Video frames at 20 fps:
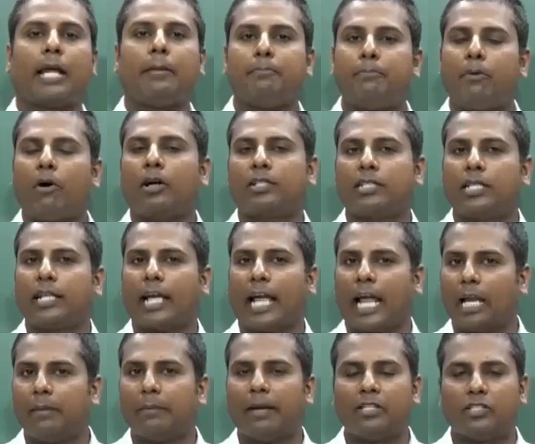next
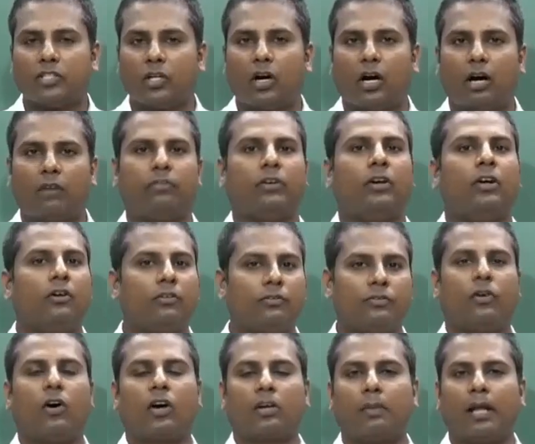important element of
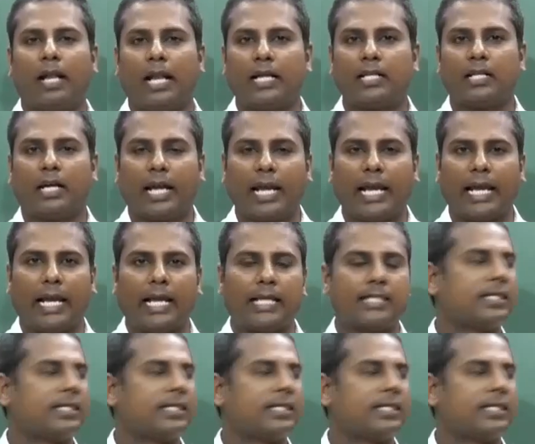formal letter